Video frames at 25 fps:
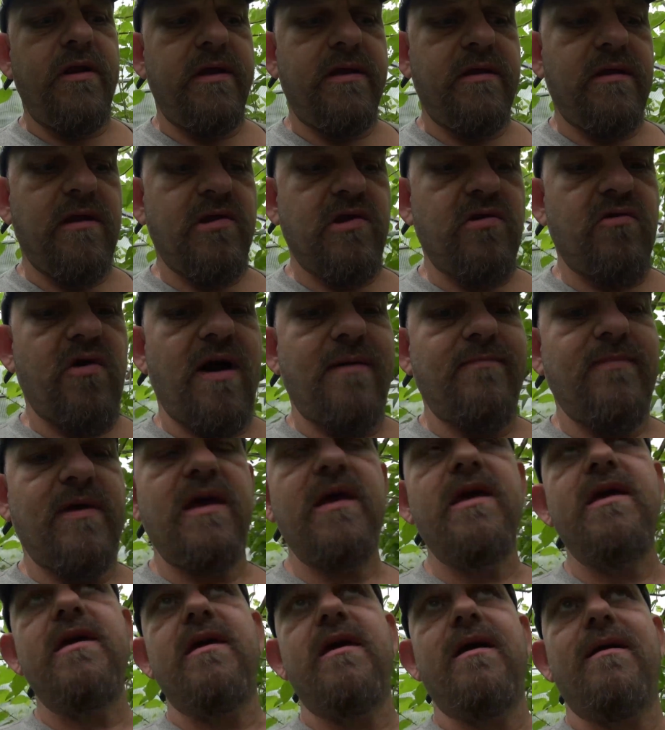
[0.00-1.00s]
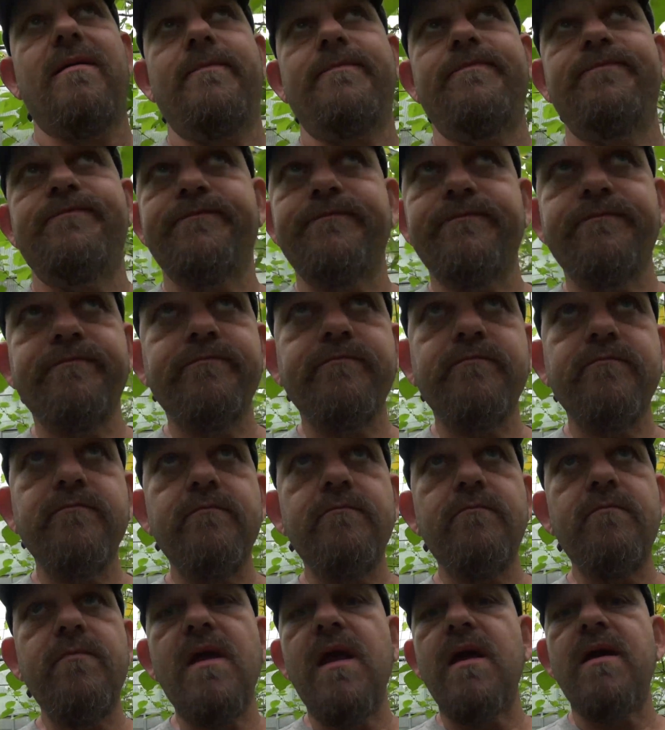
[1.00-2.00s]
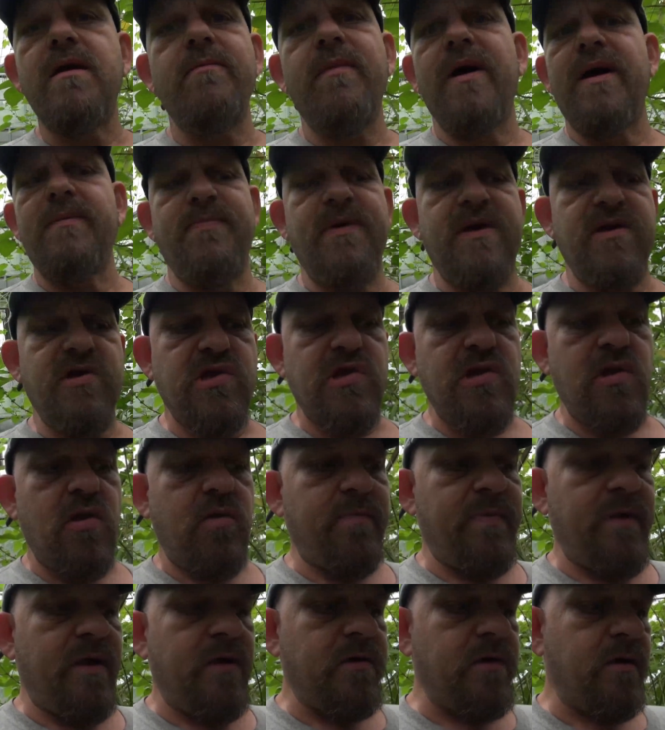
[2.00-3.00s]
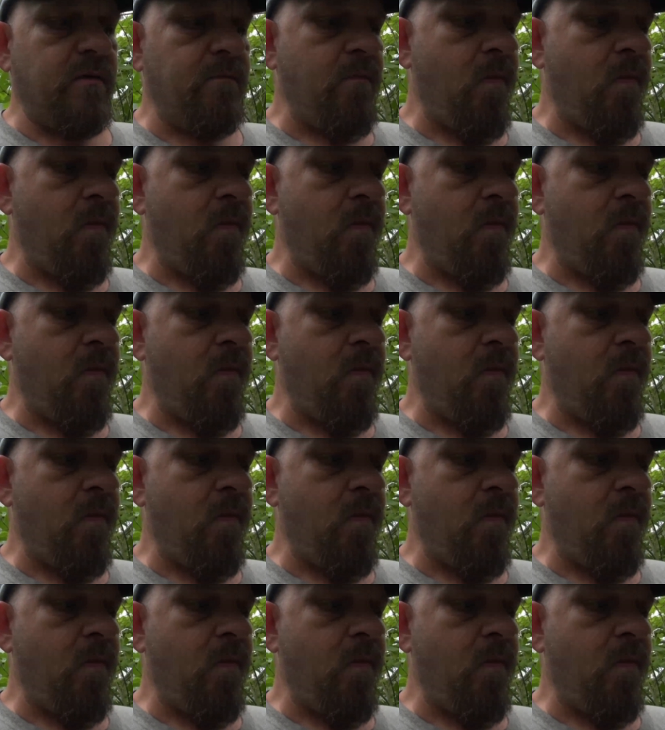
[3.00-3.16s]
describe the heat yet. It might be a slow builder.